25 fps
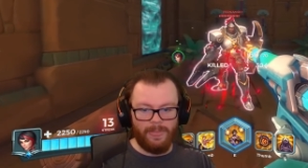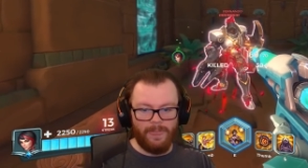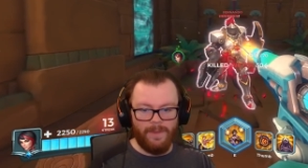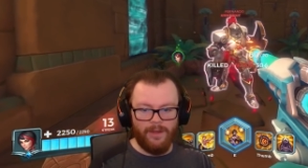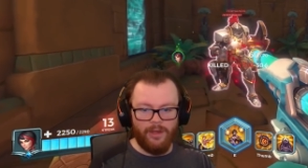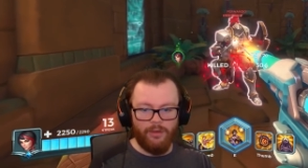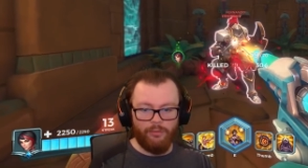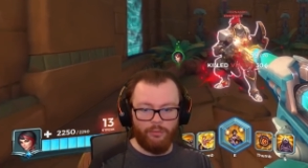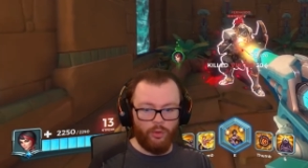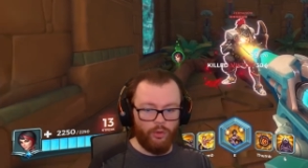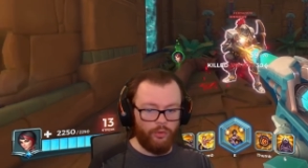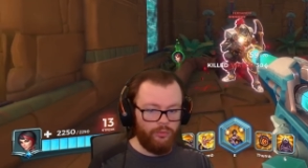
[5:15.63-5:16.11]

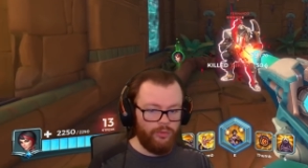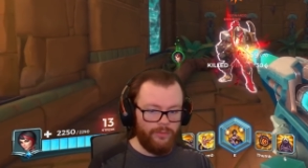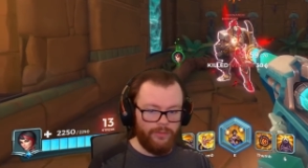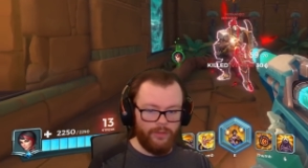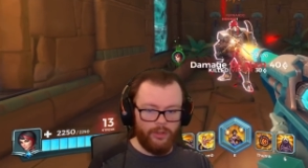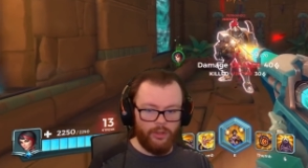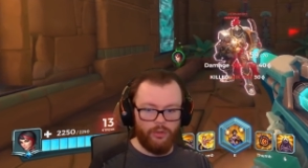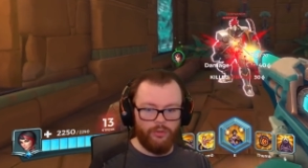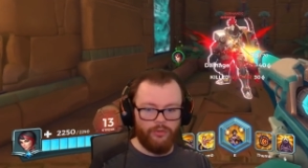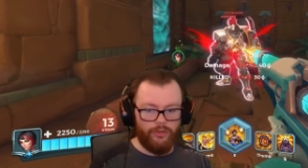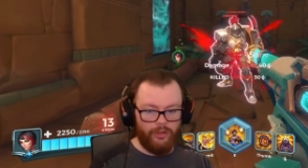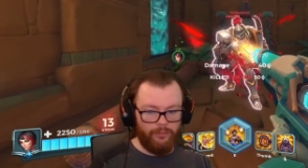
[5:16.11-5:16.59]
Of course,
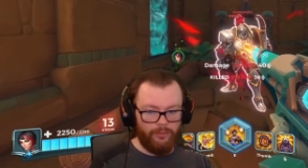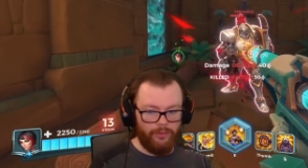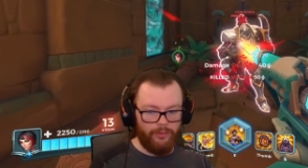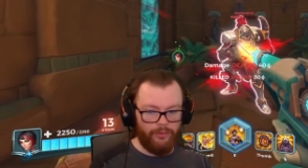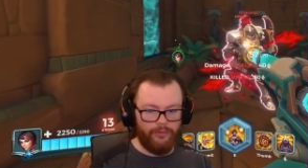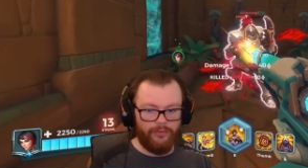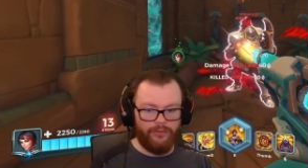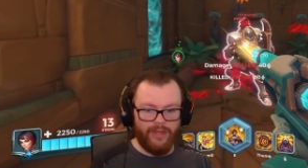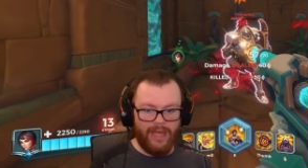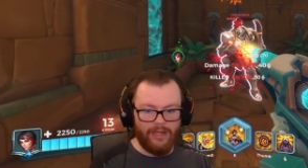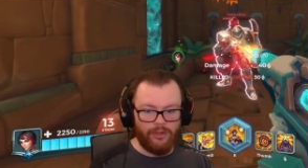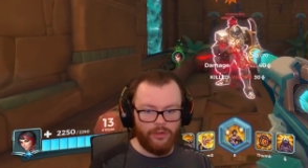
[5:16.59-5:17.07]
Vivian herself
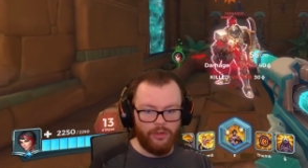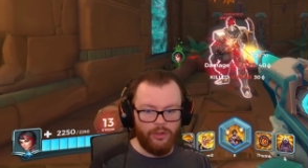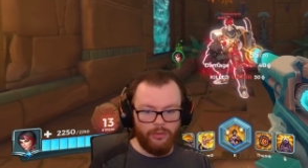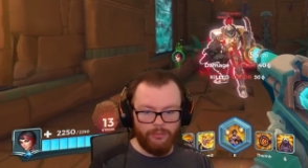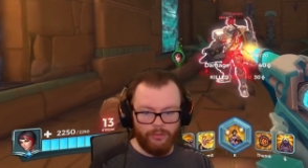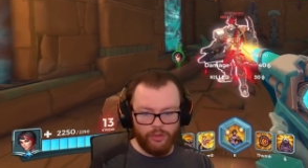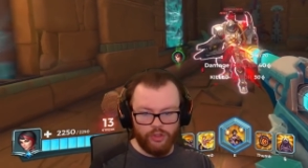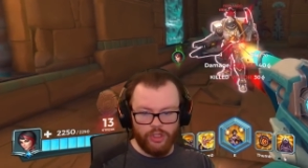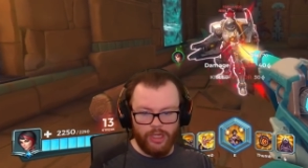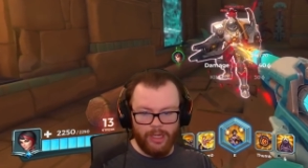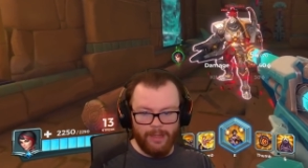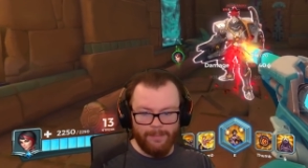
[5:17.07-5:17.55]
isn't that good of
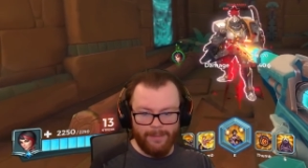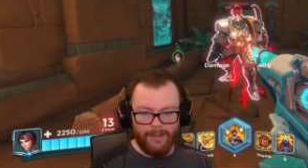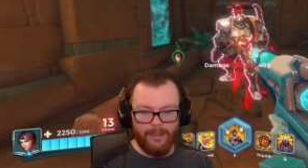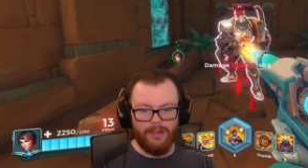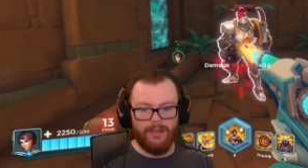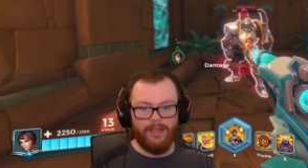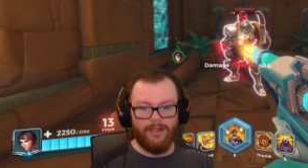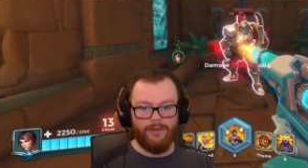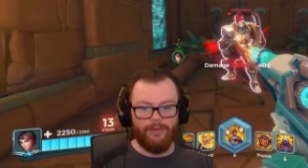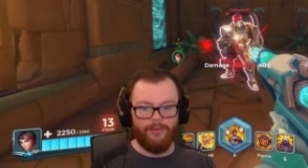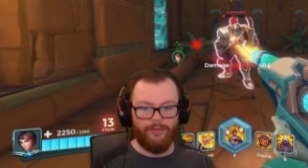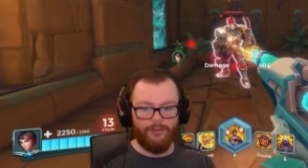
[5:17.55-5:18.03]
a champion,
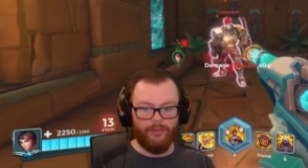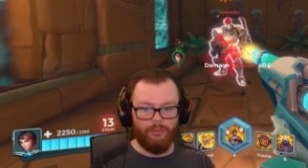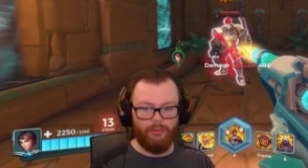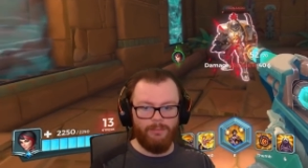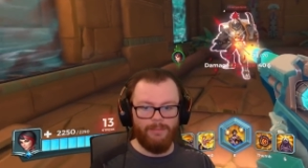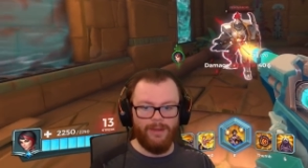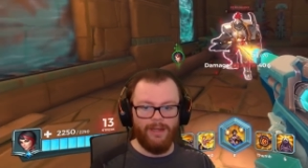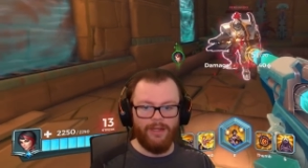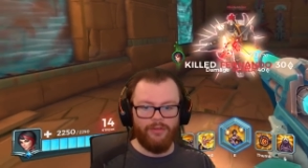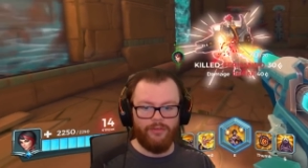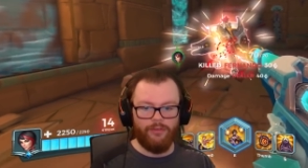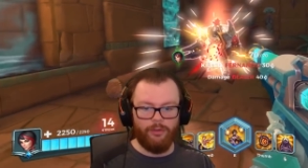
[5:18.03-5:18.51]
and so we
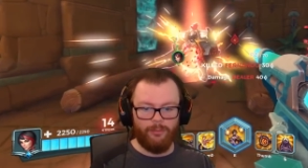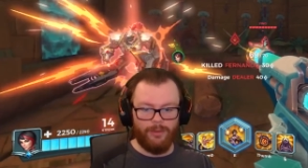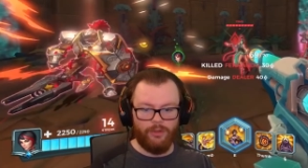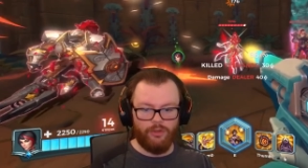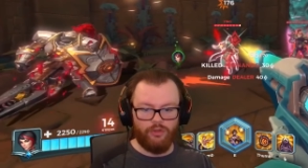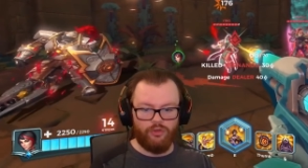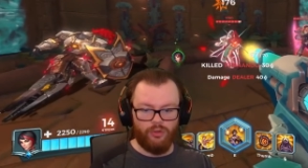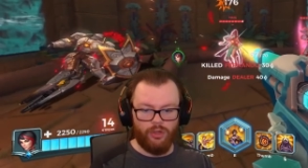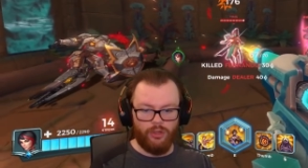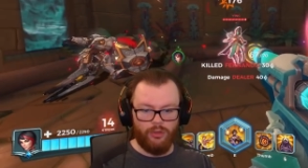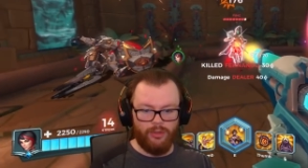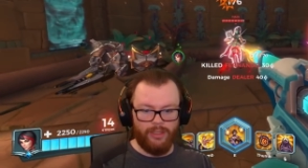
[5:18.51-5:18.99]
might still be
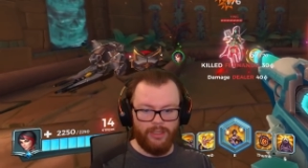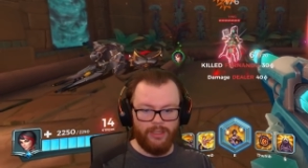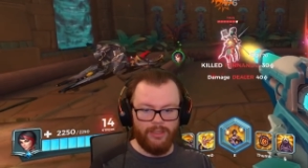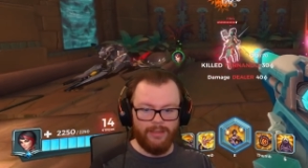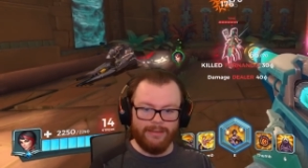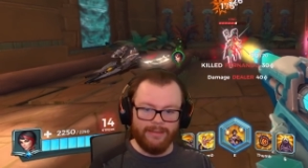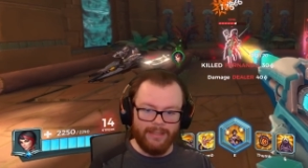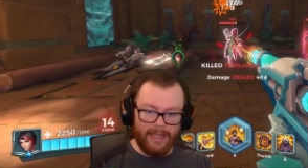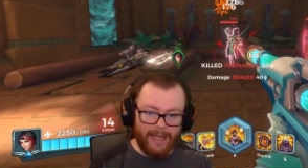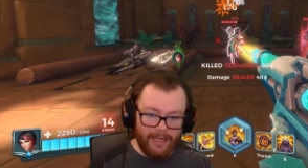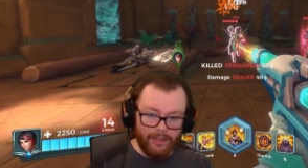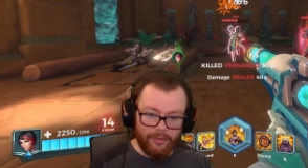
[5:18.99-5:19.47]
struggling a
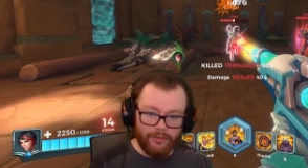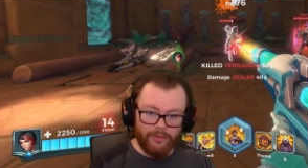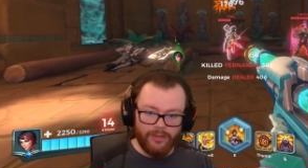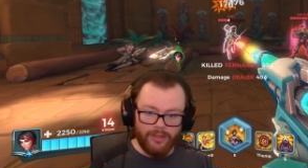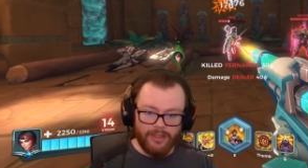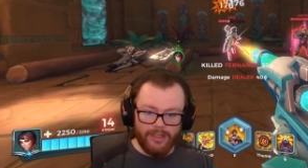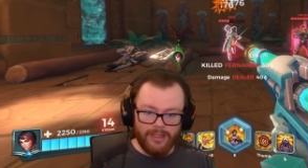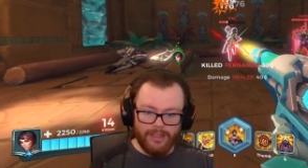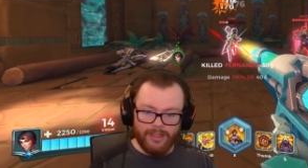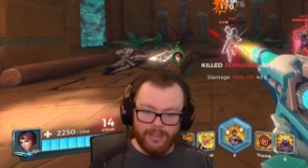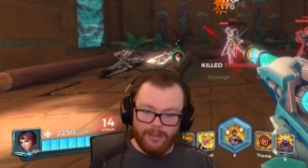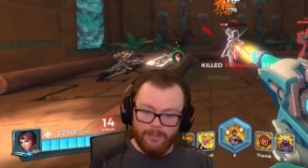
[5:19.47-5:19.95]
lot,
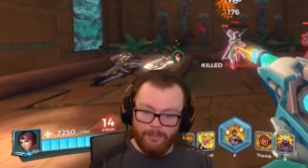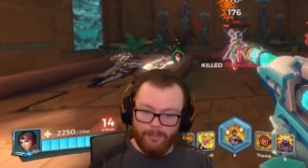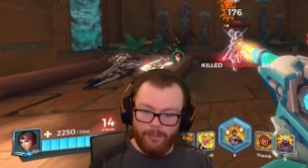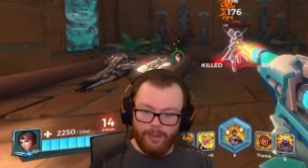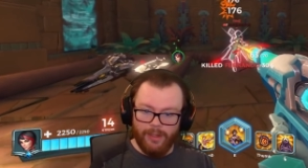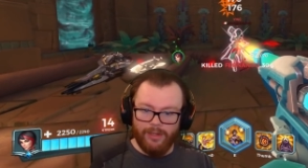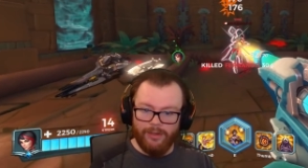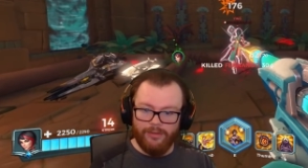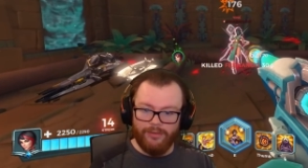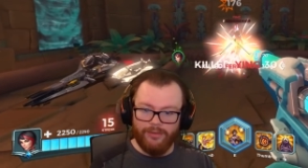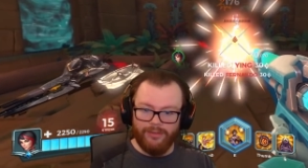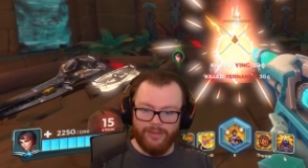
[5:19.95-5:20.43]

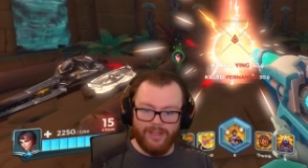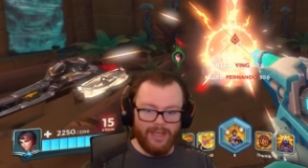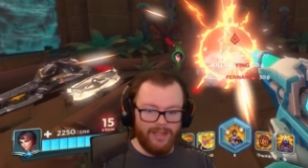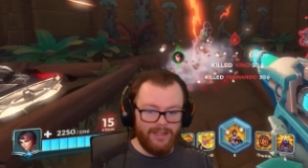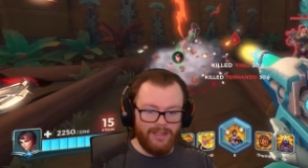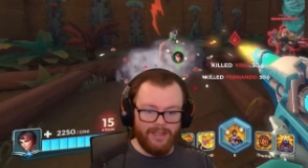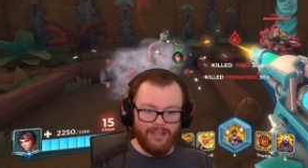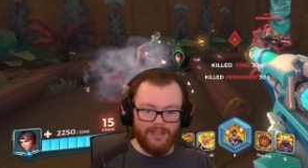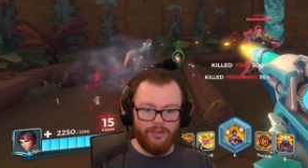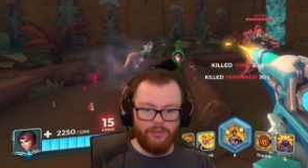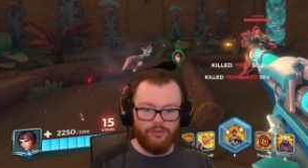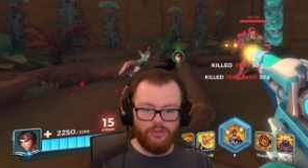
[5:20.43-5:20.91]
but the
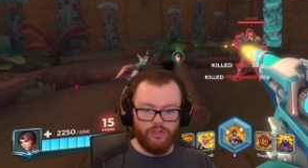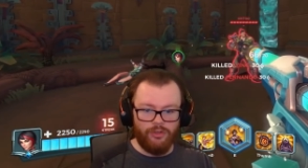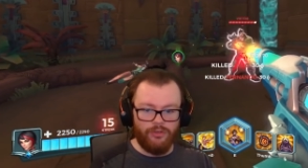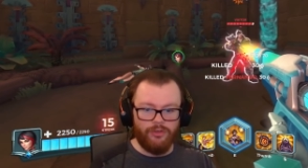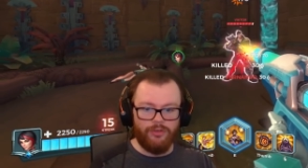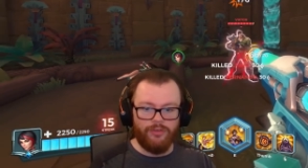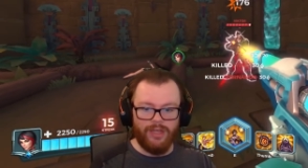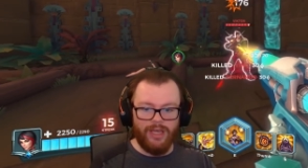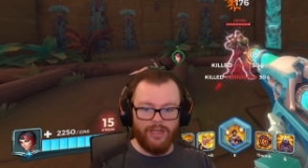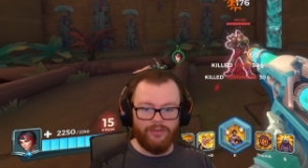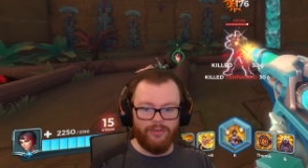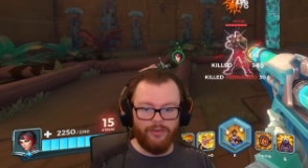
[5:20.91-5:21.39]
idea is just
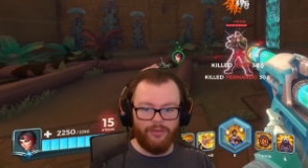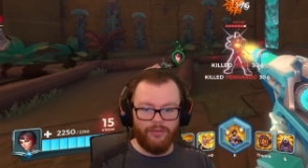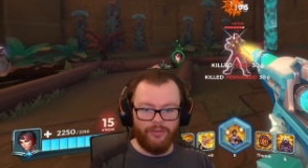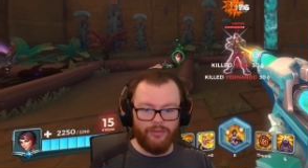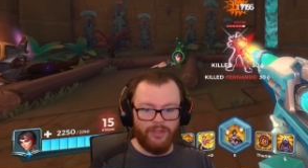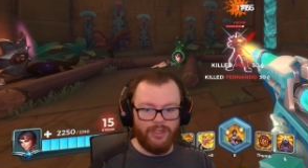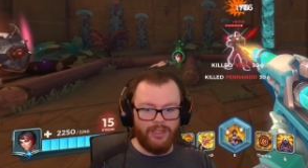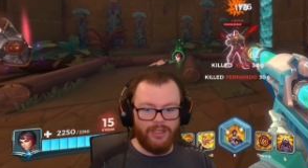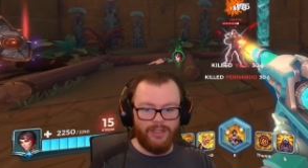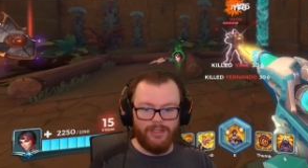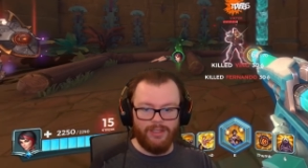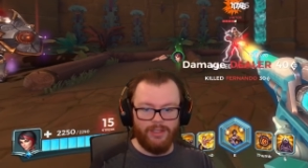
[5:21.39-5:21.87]
to test and
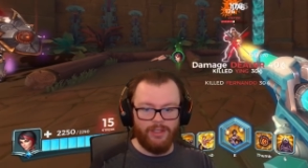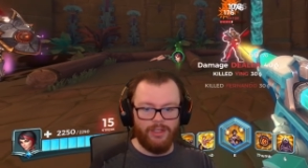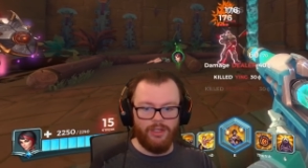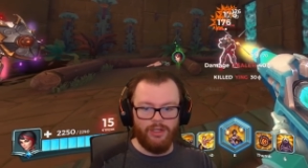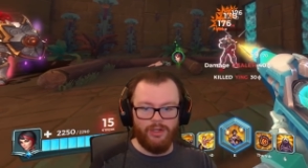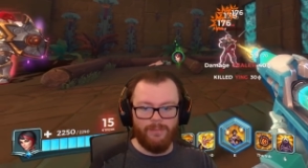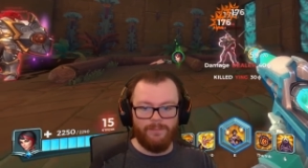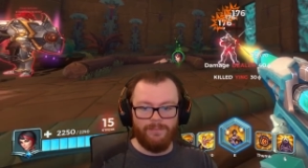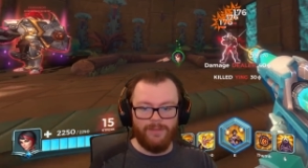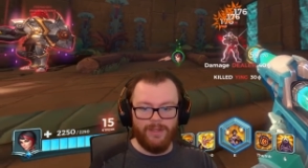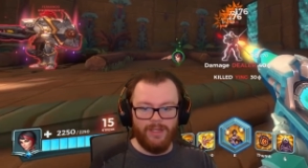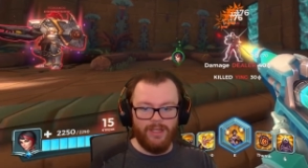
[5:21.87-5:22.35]
see, you
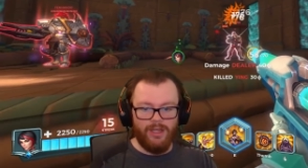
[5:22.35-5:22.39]
know,